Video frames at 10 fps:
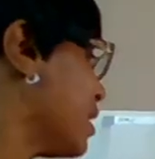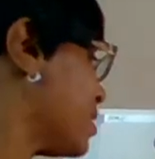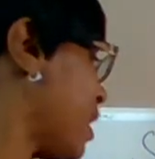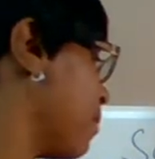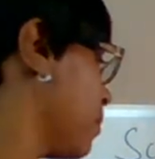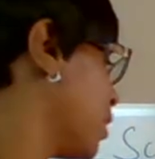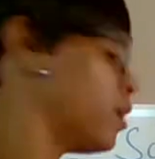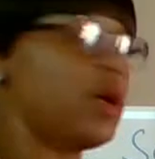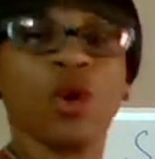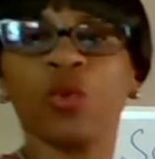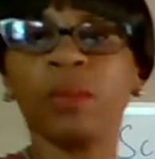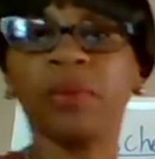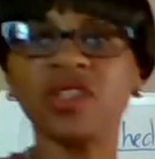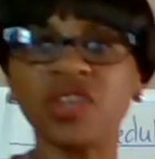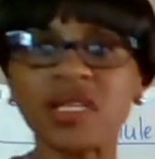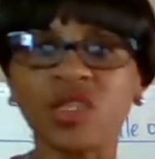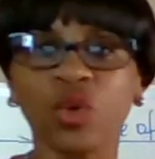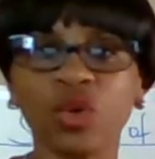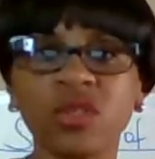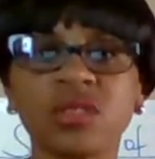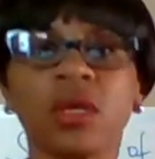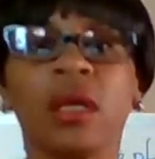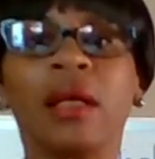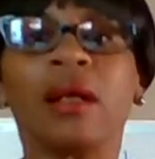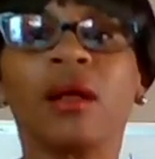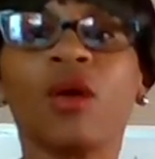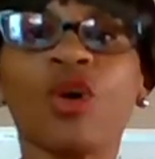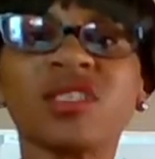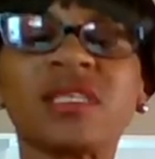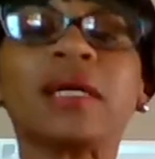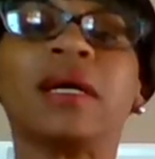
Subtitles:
December, we purchase goods costing